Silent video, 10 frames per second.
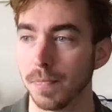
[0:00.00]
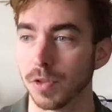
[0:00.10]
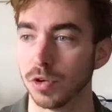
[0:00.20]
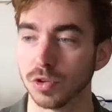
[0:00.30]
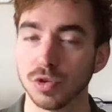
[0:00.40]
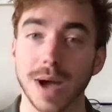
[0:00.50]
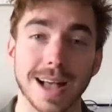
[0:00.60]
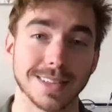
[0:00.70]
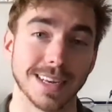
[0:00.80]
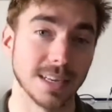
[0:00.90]
you'll do as
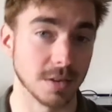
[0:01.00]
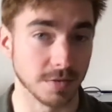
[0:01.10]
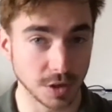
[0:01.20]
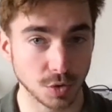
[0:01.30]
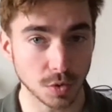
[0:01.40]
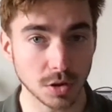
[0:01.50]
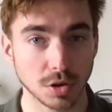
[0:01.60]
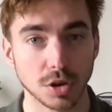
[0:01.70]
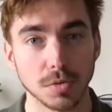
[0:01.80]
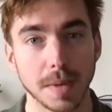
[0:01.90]
an individual, so
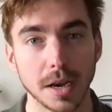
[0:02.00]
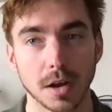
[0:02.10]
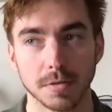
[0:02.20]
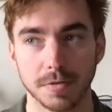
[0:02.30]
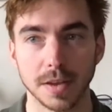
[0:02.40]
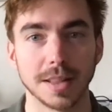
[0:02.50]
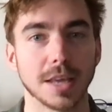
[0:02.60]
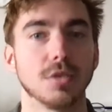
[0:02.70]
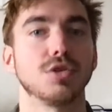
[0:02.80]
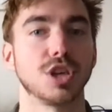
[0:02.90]
you may not feel like
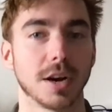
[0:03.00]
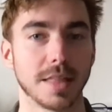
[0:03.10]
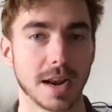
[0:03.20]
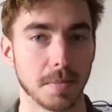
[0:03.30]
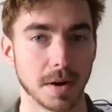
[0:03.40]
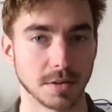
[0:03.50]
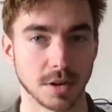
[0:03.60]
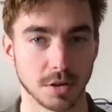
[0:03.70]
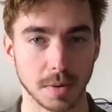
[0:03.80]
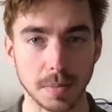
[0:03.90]
you share that amongst
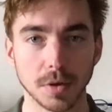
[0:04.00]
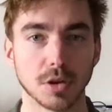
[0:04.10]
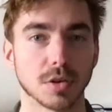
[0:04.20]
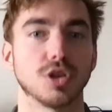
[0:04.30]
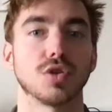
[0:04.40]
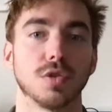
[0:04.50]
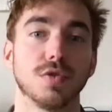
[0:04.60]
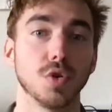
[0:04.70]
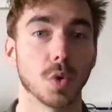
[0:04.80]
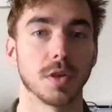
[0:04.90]
other people, it's sort of
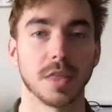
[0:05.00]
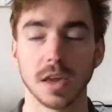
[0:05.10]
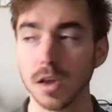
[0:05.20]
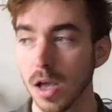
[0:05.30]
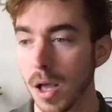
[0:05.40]
your thing,